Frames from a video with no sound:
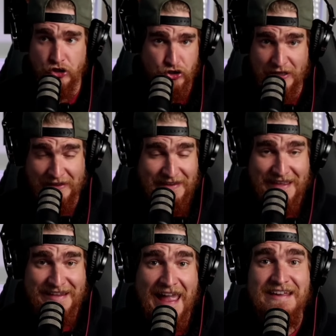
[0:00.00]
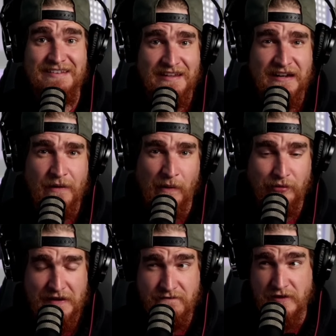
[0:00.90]
the days leading up. I
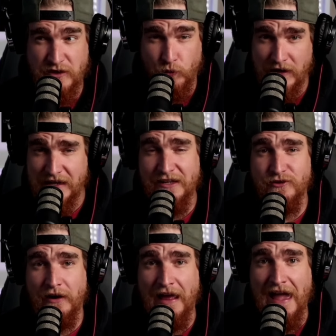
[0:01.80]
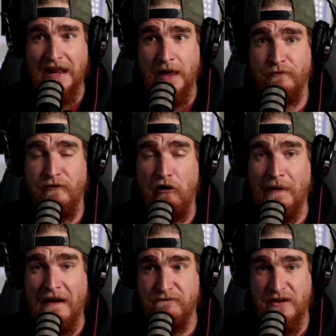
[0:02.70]
believe this weekend he's going to A&M, followed
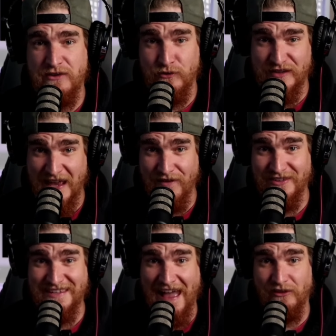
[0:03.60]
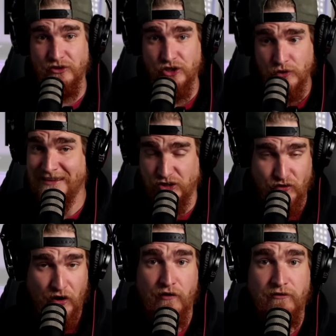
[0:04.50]
by 5th through the 7th to LSU,
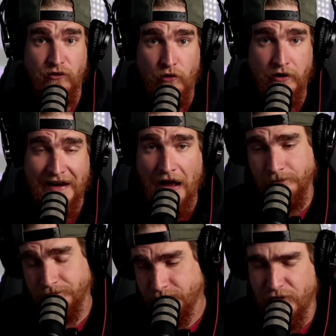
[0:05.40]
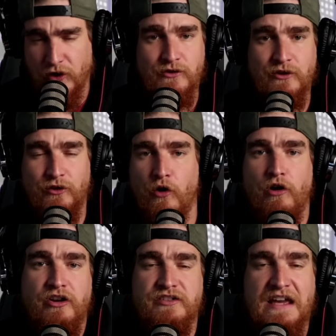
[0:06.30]
straight over to Florida. Now, for those of you that don't
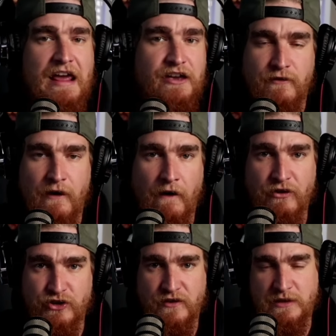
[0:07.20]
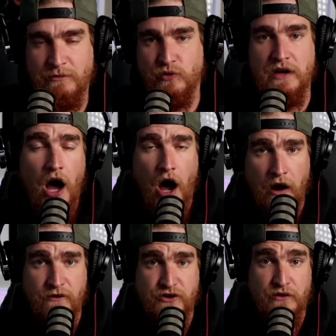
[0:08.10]
understand the official visit between
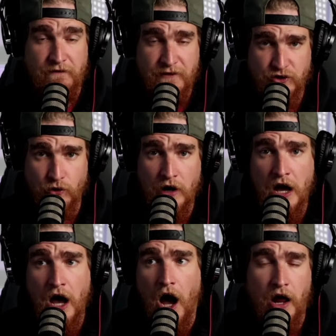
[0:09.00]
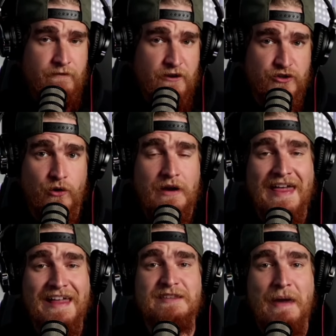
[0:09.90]
unofficial and official, unofficial,
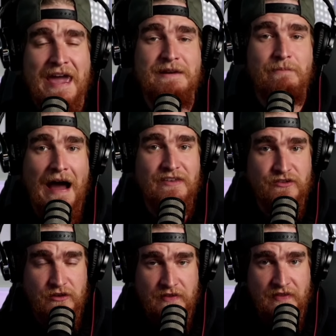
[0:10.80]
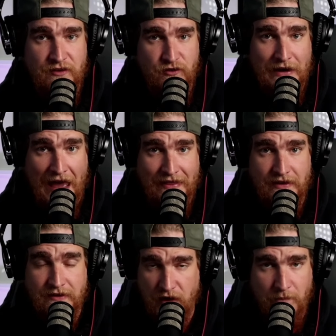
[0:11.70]
that's paid by the
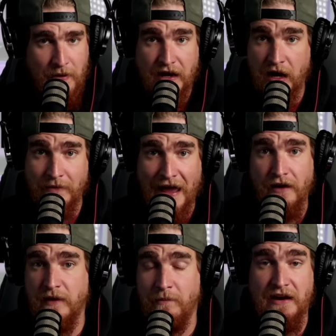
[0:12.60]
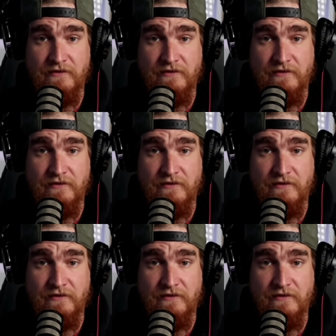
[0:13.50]
student-athlete. So they pay to come down, they pay to